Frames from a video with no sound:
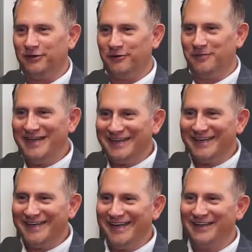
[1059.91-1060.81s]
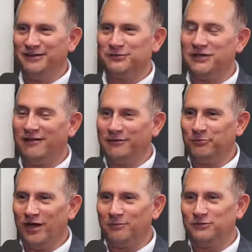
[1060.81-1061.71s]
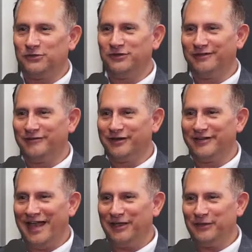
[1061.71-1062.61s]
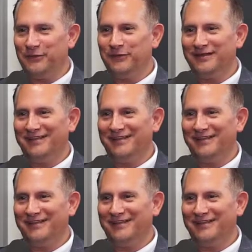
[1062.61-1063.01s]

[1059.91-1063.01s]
you're meeting a need, you're solving problems, you're delivering value,